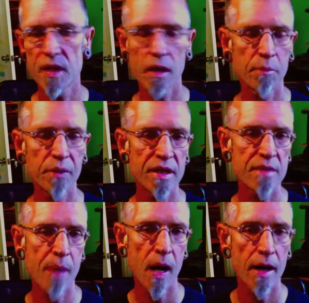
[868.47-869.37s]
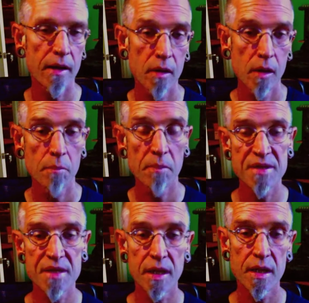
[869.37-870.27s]
And please buy my
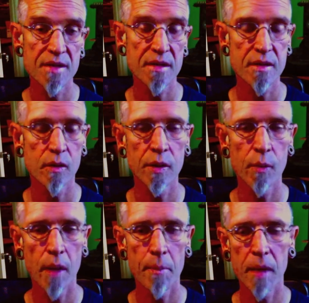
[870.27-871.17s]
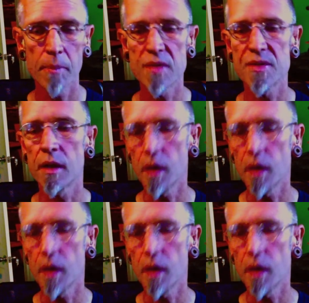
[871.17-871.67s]
CDs, it's the only way I make music.